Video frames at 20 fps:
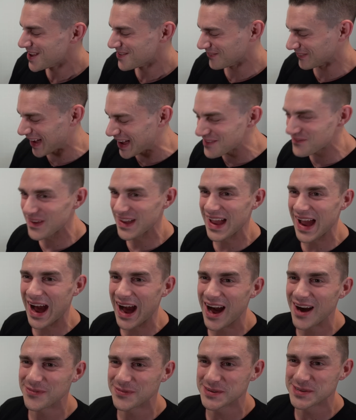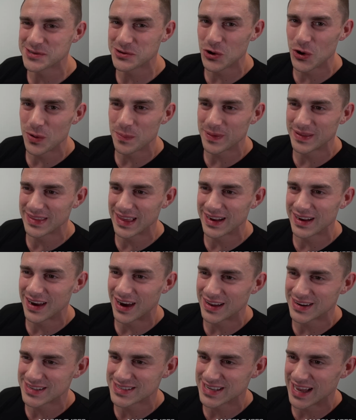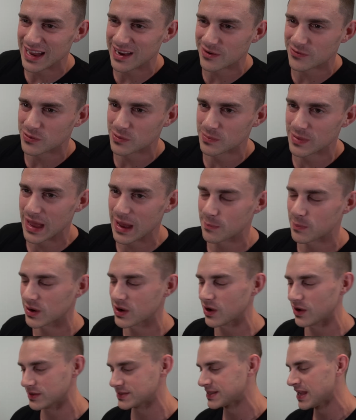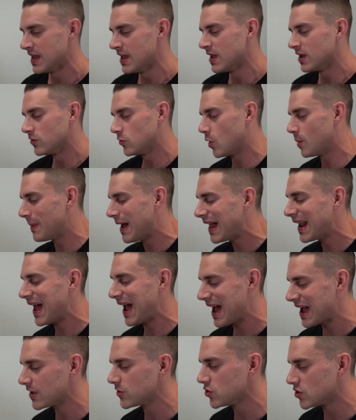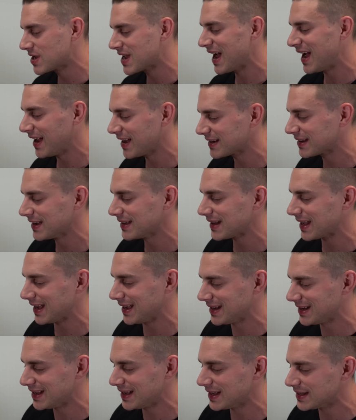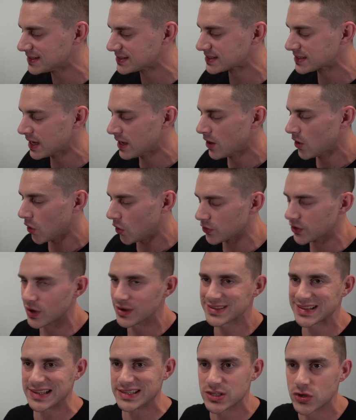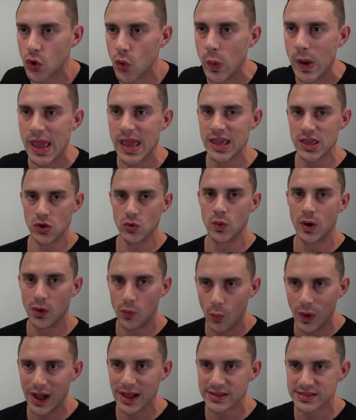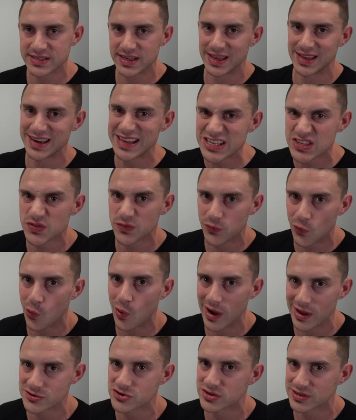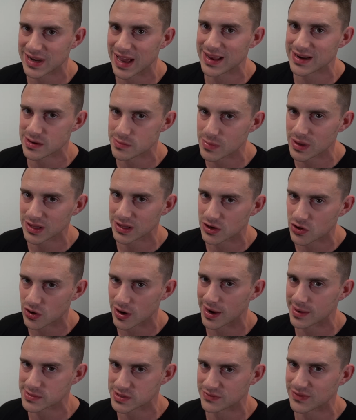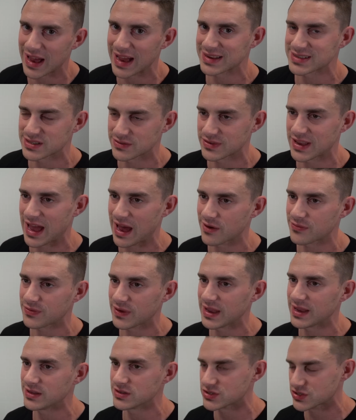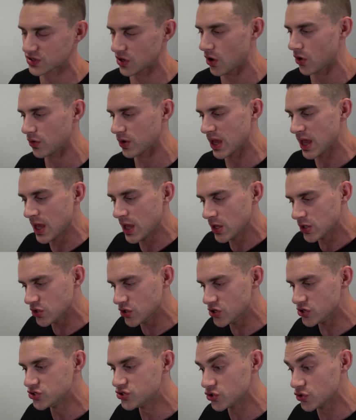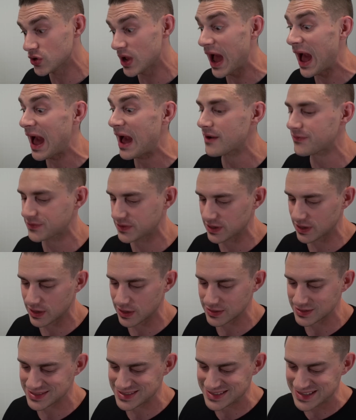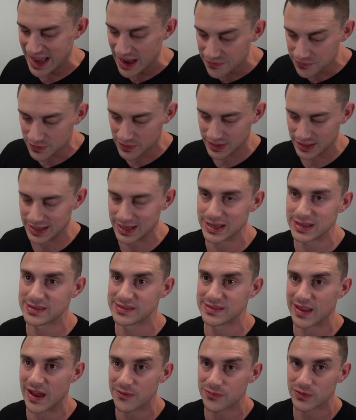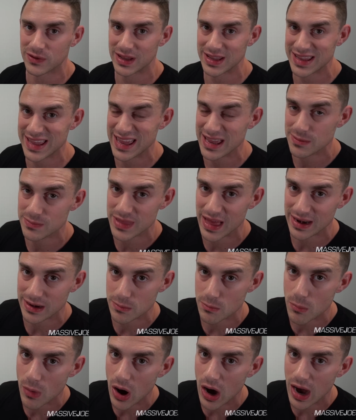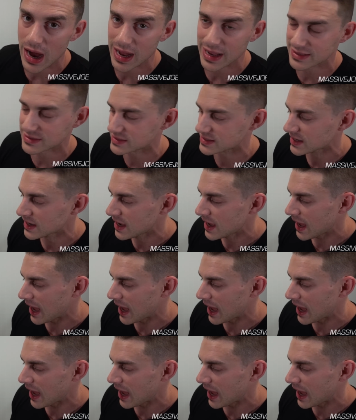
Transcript: maybe half a scoop, and then kind of take it from there, because no matter how you cut it, it is, although it doesn't all hit you at once, it is 480 milligrams of active caffeine. So you do have to definitely keep that in mind,